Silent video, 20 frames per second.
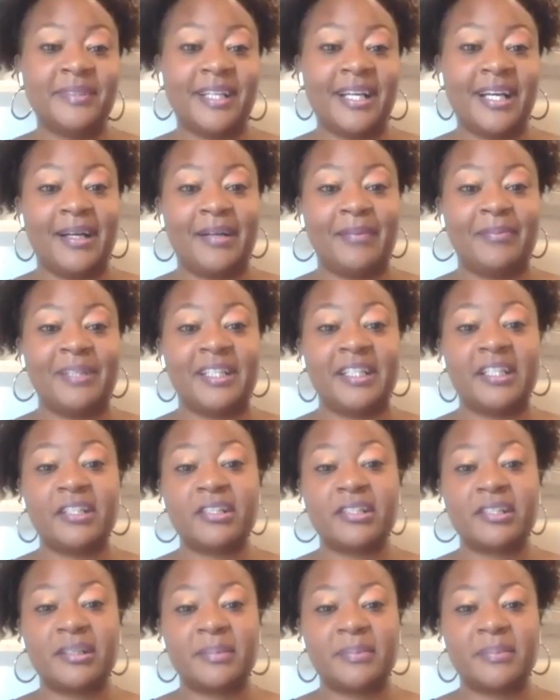Uh,
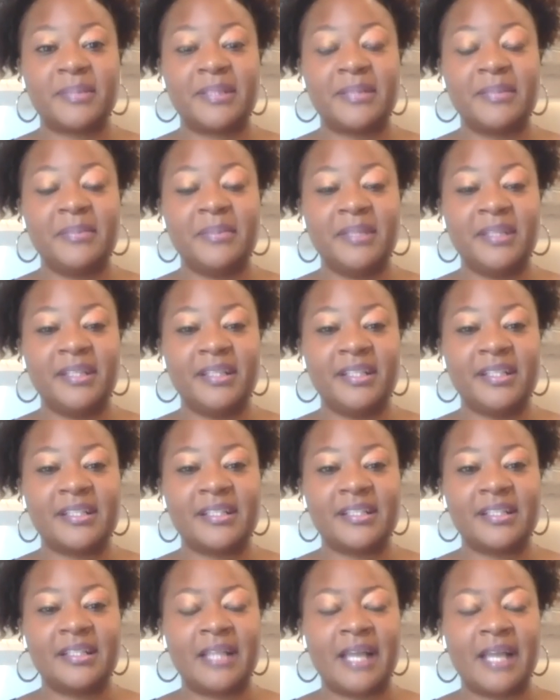leadership to me is
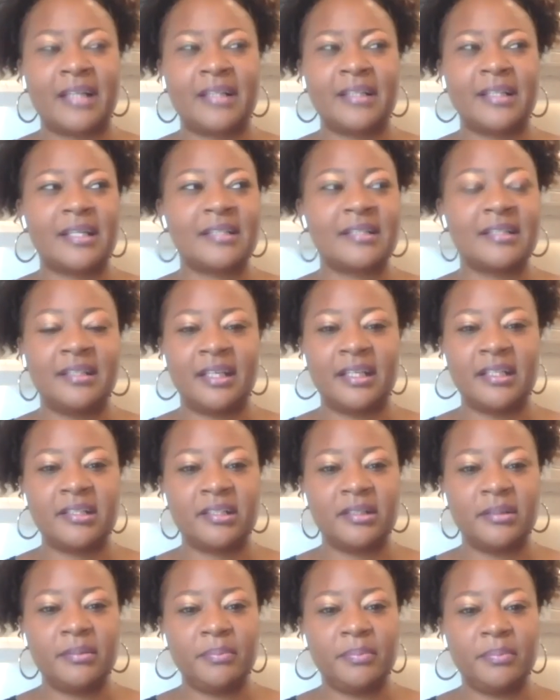a, not a
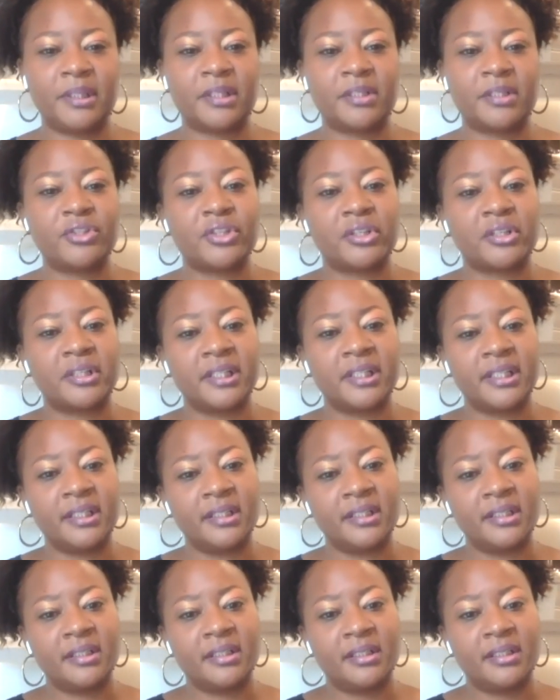destination, but a
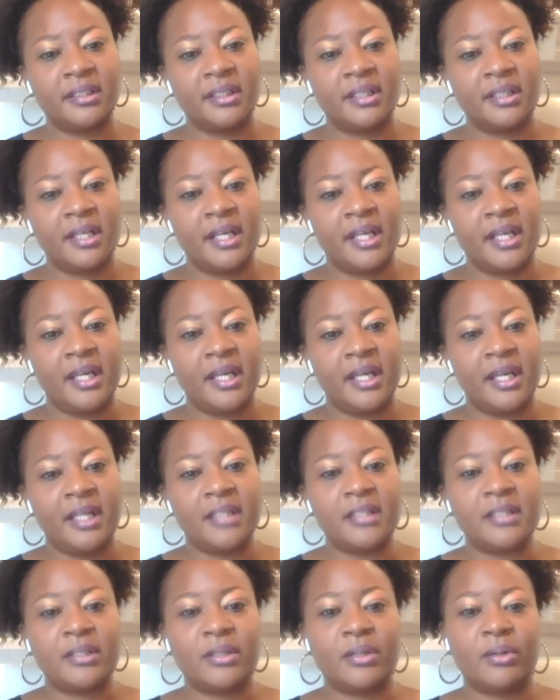journey.
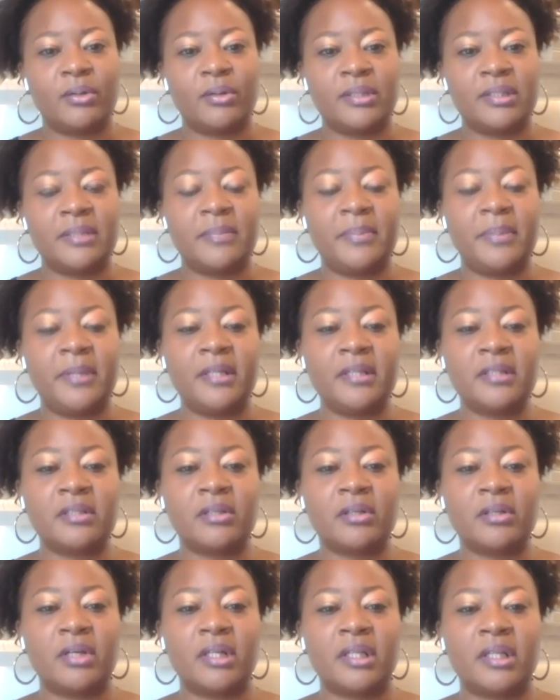And so it depends
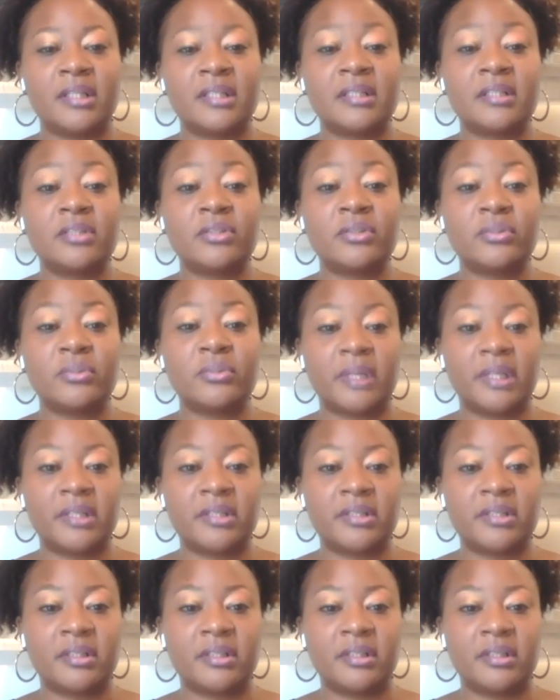on the
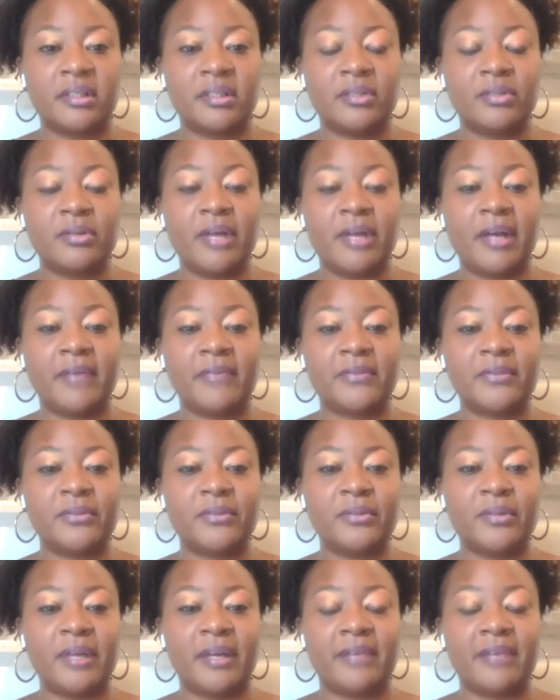situation. You have
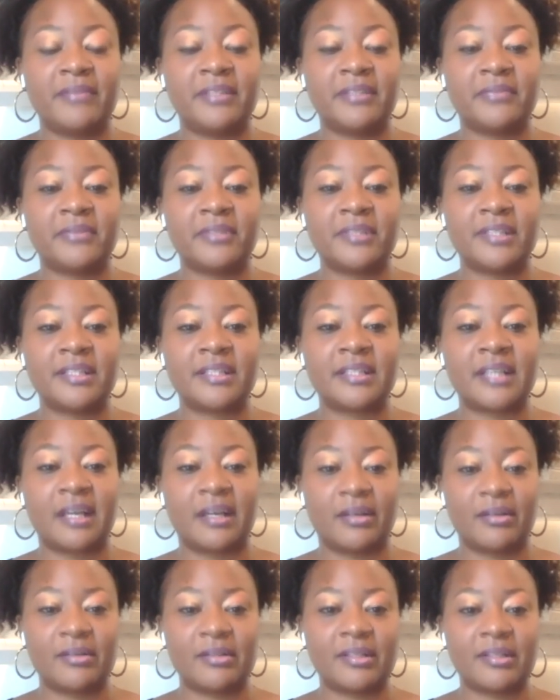to have different
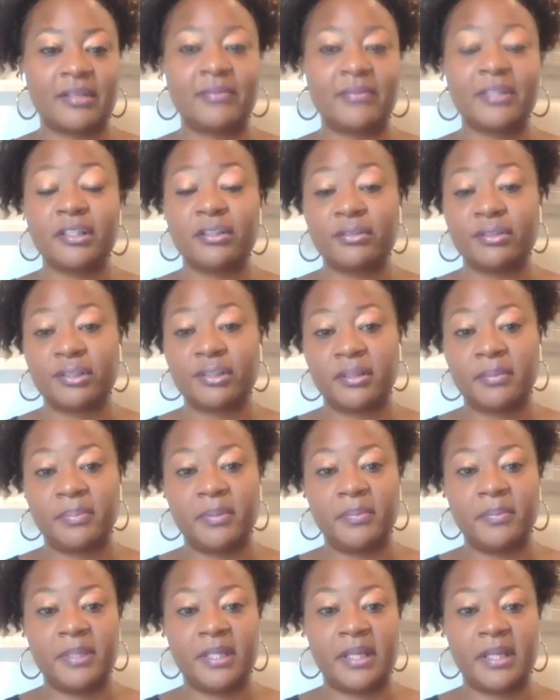styles of leadership
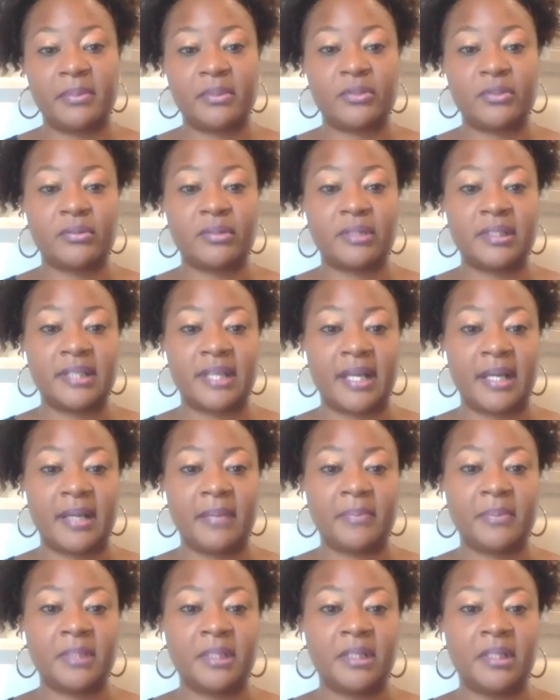and be able to adapt
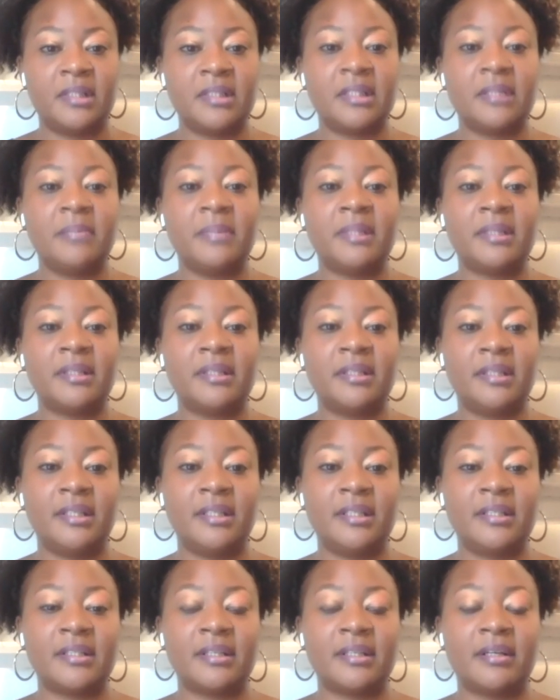to meet the
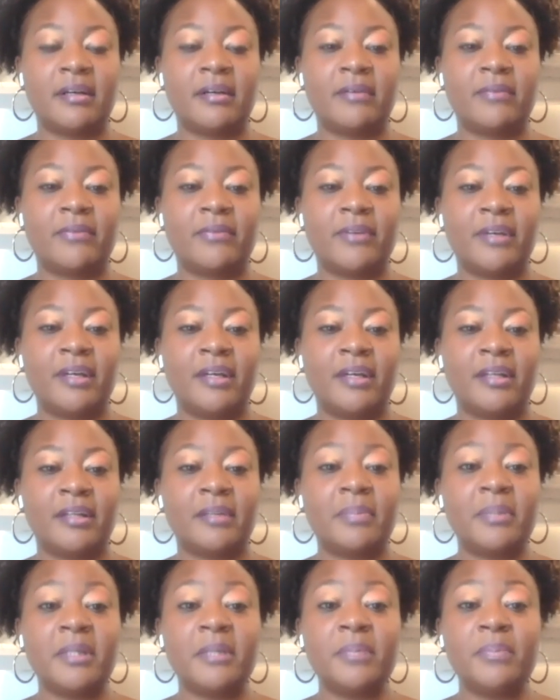needs of the
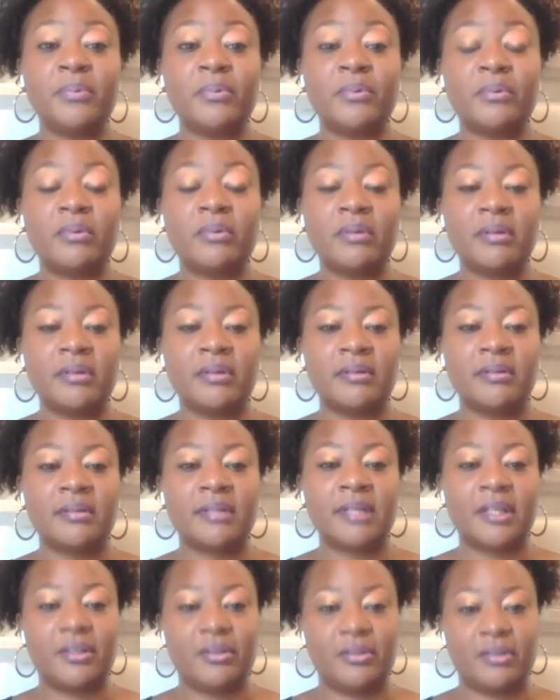people
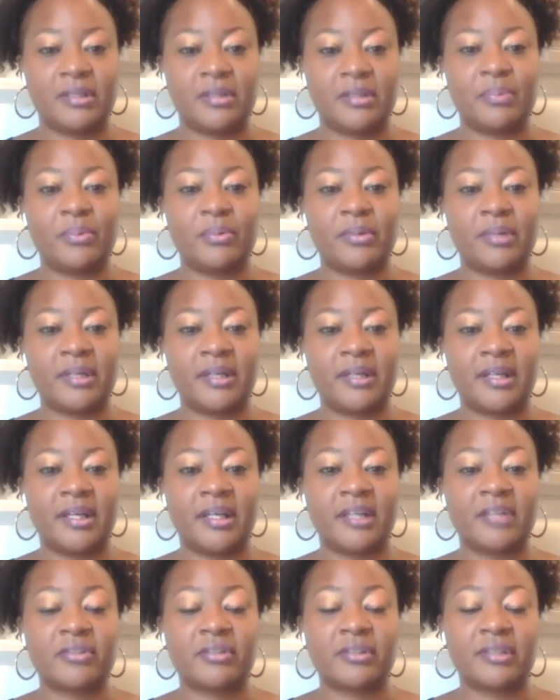that you're supporting
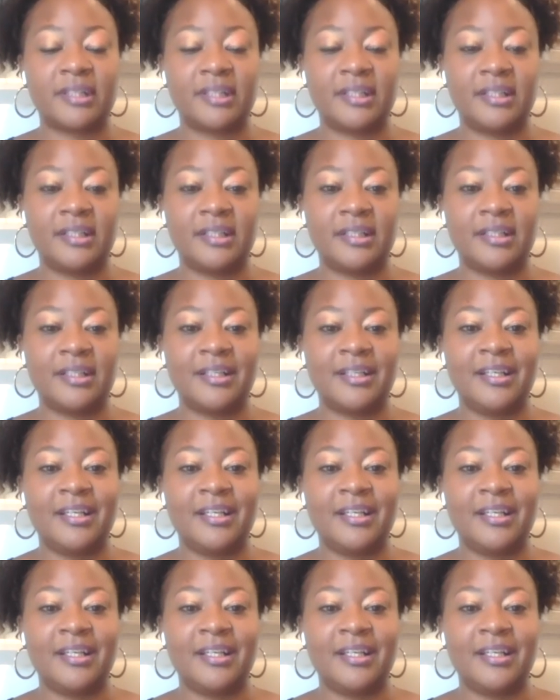as you're leading.